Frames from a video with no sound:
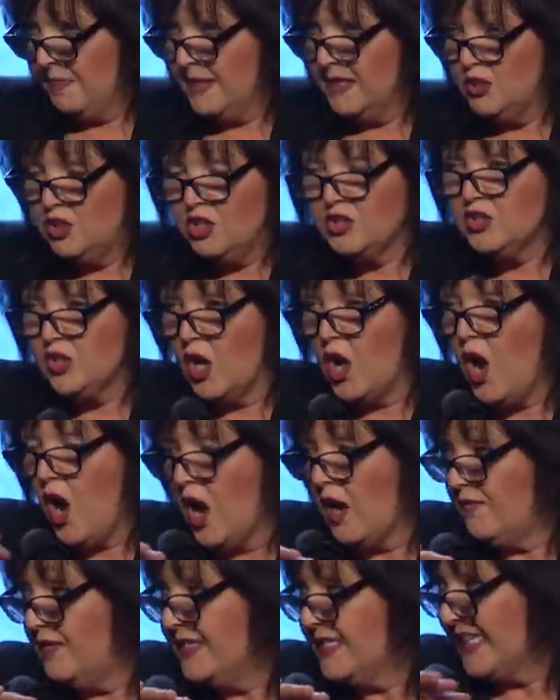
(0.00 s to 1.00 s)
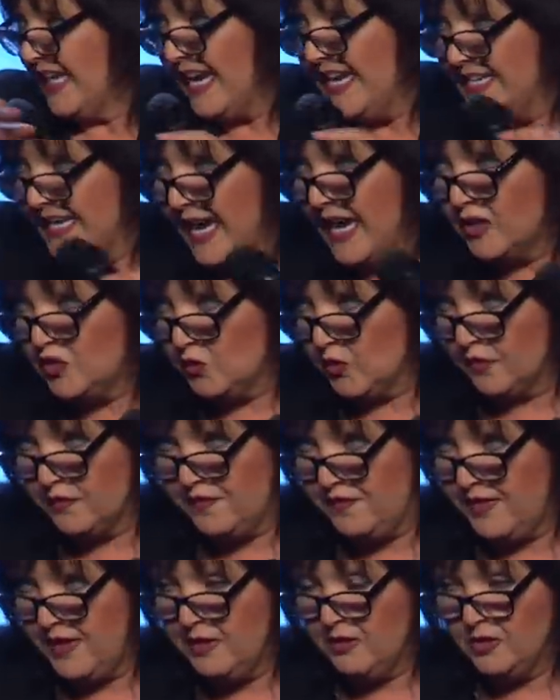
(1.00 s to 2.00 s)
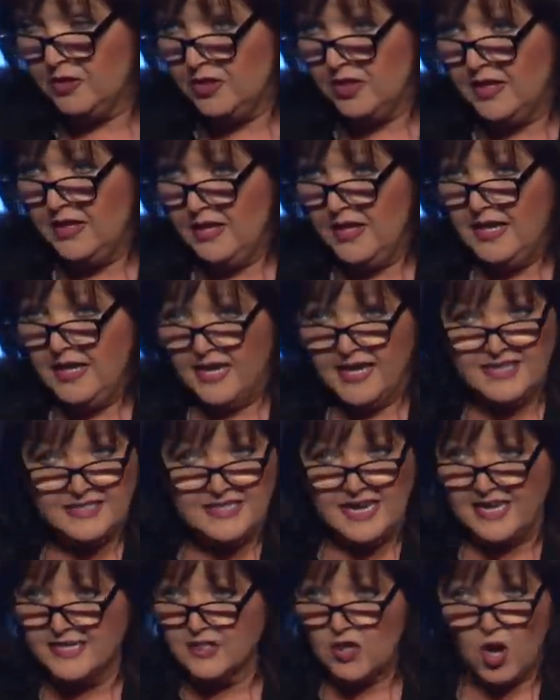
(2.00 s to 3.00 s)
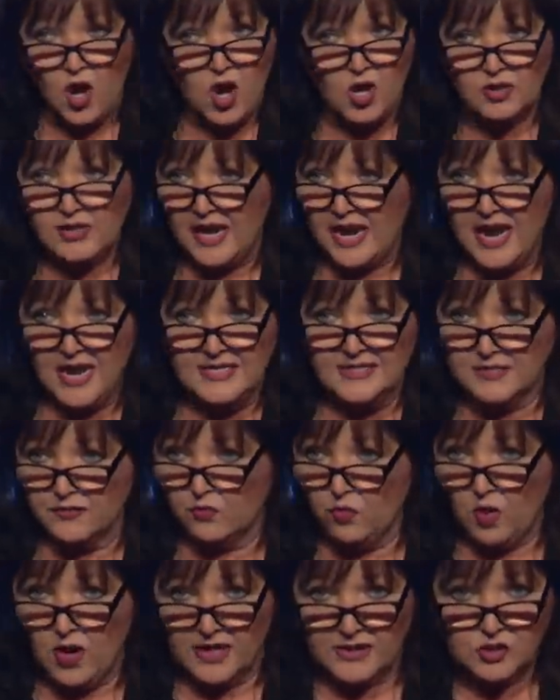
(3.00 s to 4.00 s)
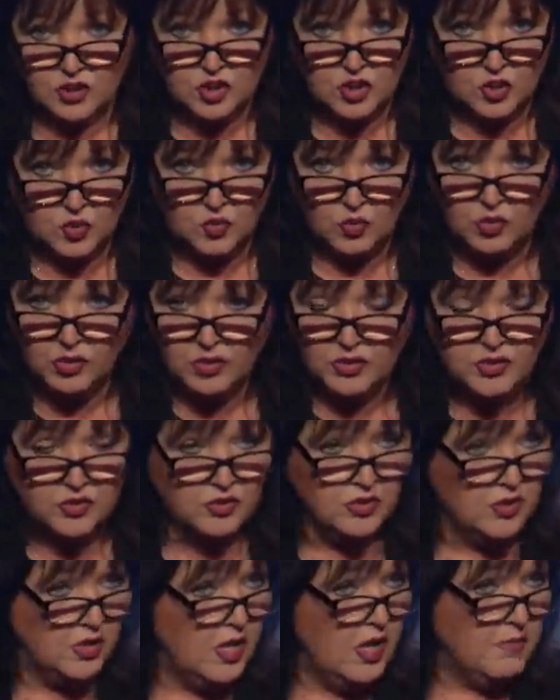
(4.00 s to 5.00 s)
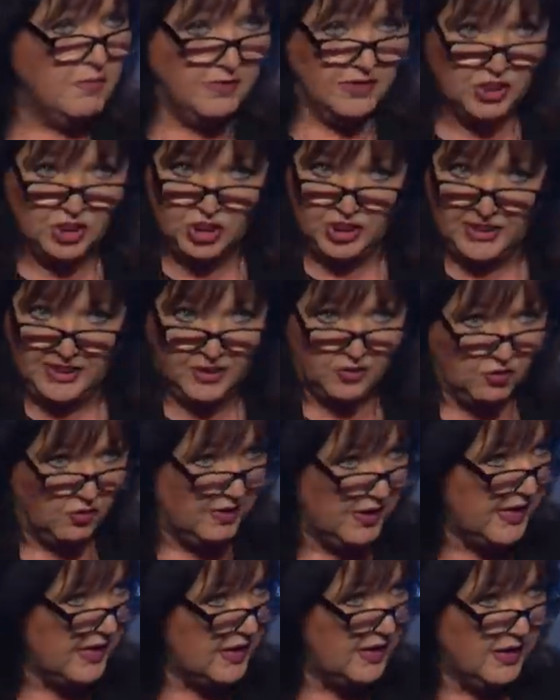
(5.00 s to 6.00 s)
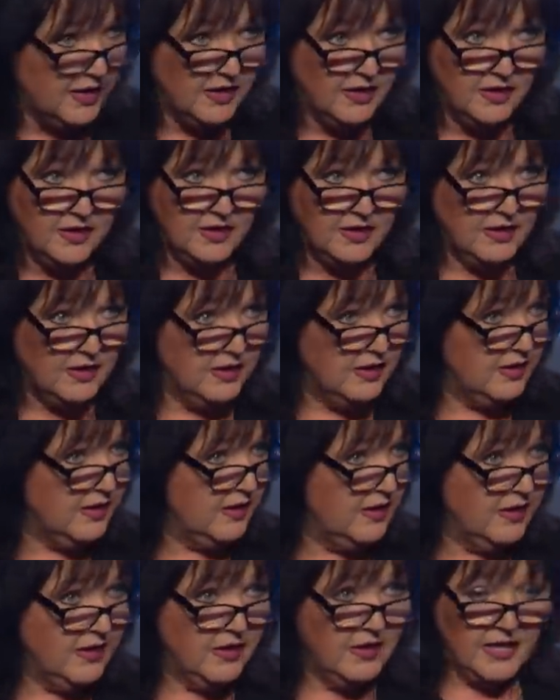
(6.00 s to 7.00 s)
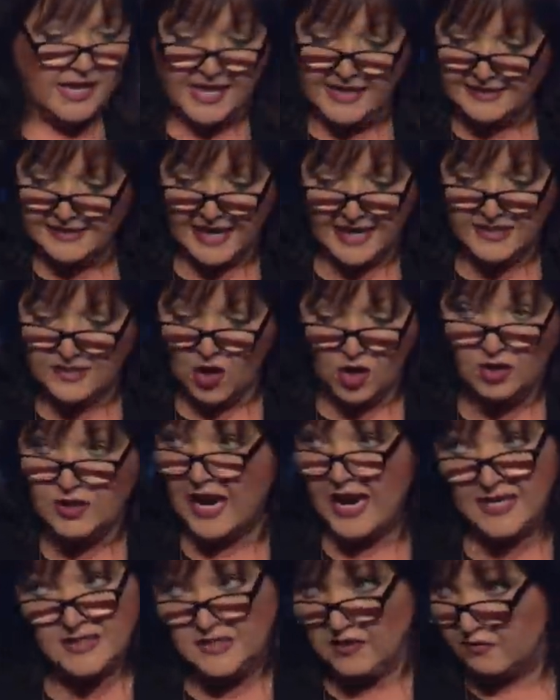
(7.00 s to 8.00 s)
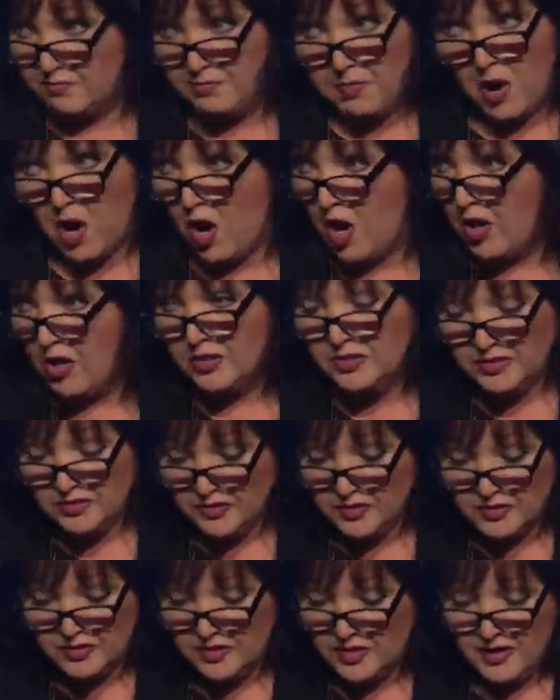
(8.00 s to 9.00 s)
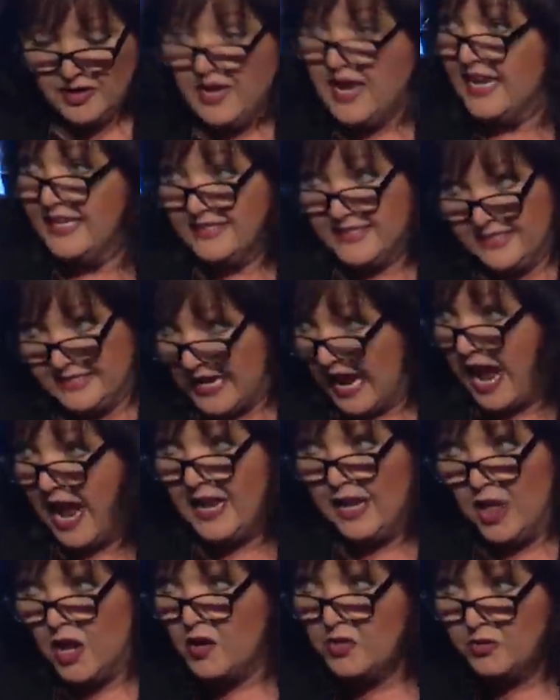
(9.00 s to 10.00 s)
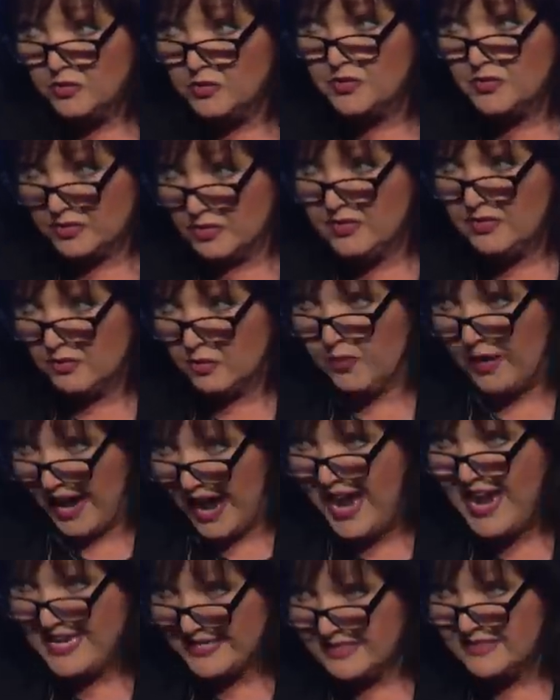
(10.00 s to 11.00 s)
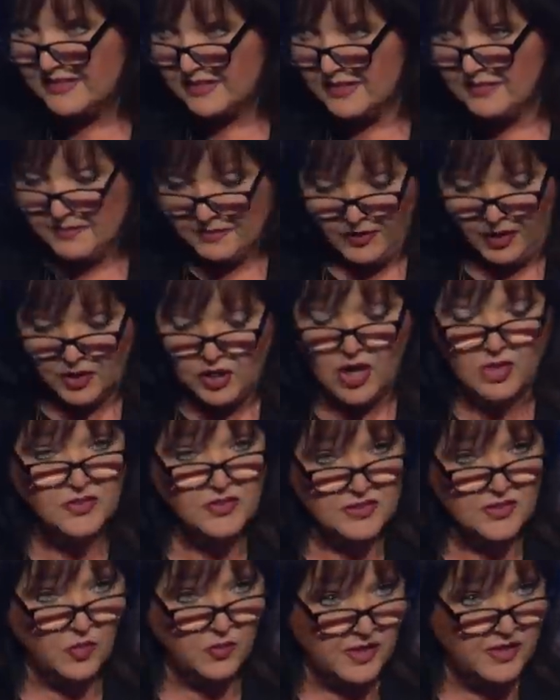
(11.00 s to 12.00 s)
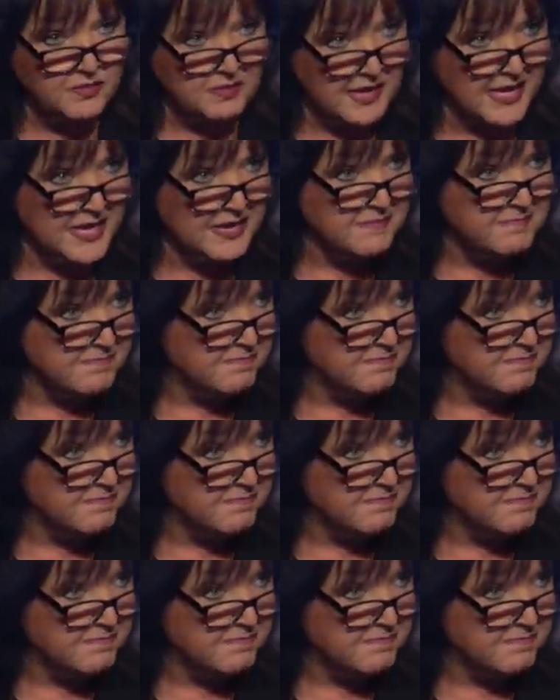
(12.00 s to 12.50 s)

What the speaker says: just to harvest a natural field, it takes all kinds of what? Tools, machinery. It takes all kinds of barns and silos, right? Are y'all still with me?